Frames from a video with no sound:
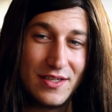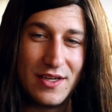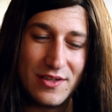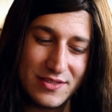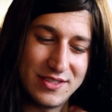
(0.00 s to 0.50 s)

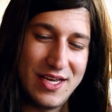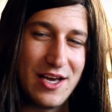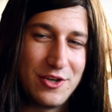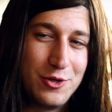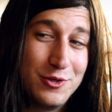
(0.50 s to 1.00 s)
And I was like,
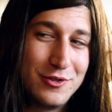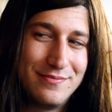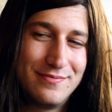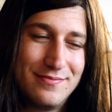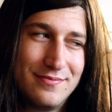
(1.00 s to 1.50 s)
yeah,
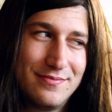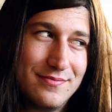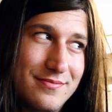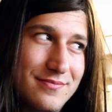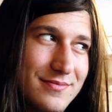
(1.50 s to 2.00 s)
cool.
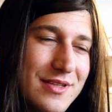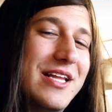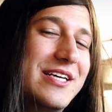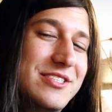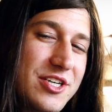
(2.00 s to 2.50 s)

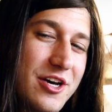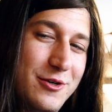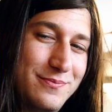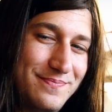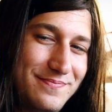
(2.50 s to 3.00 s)
Let's go.